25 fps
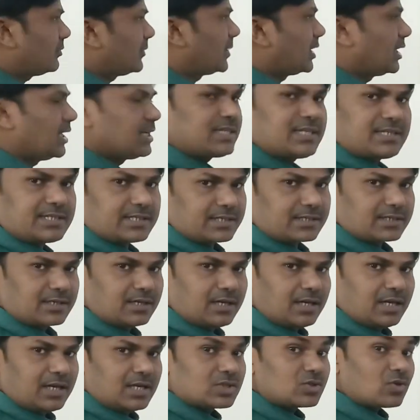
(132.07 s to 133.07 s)
Isn't it?
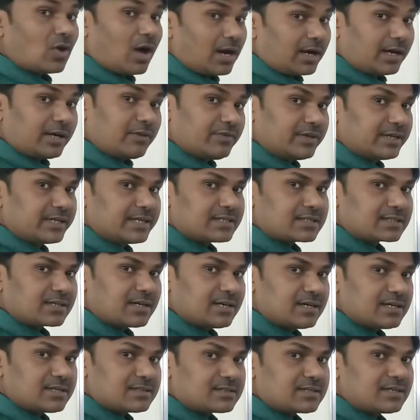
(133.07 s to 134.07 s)
So, already we
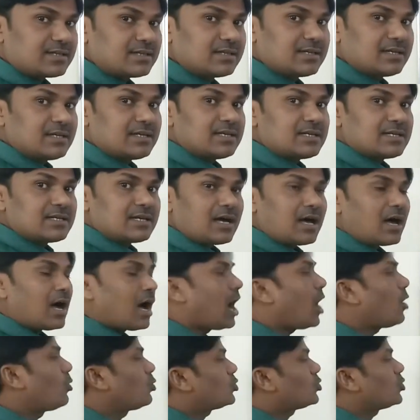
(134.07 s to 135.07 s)
discussed
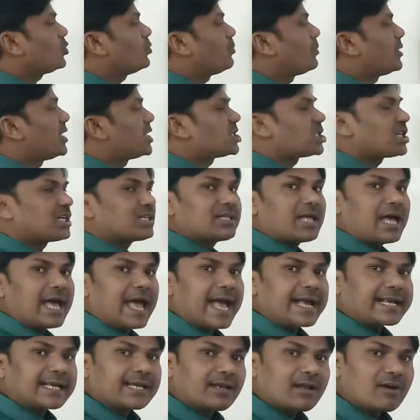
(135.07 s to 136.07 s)
how to measure the
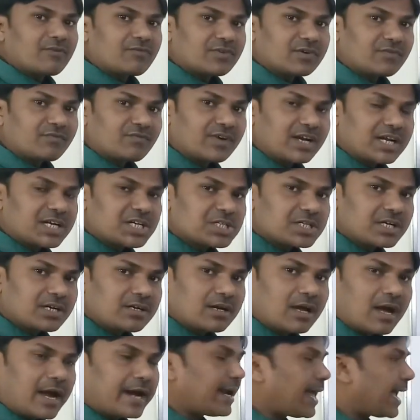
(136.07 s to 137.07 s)
angle of reflection
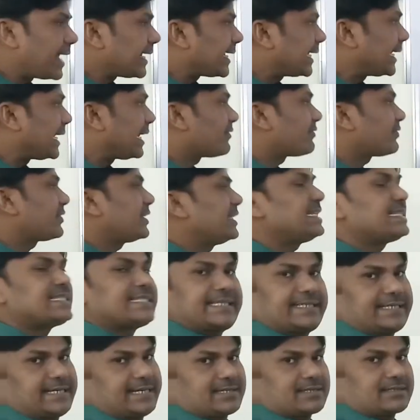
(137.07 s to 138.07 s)
and angle of
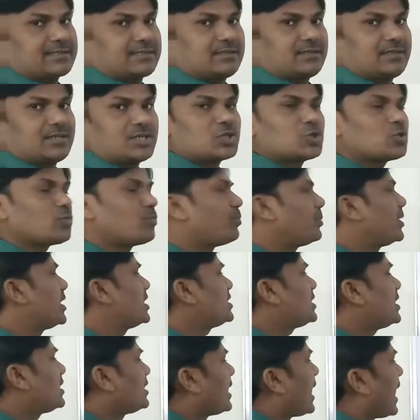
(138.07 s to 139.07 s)
incidence. To
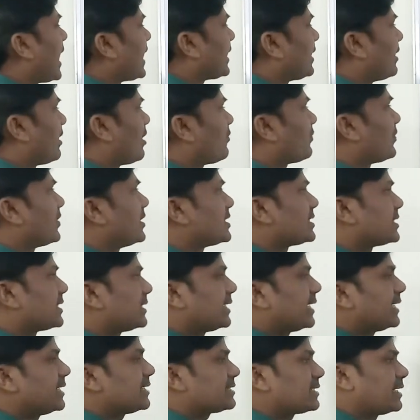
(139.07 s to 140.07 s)
measure the angle of
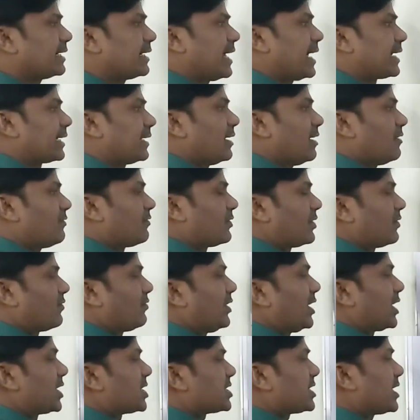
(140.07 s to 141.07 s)
incidence and angle of
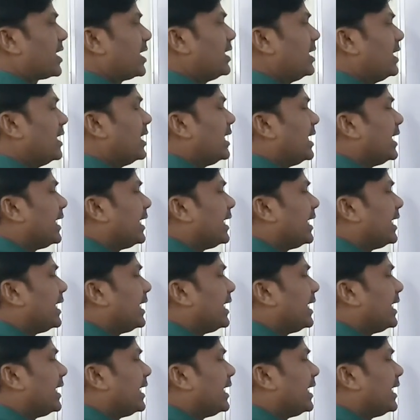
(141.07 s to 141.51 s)
reflection,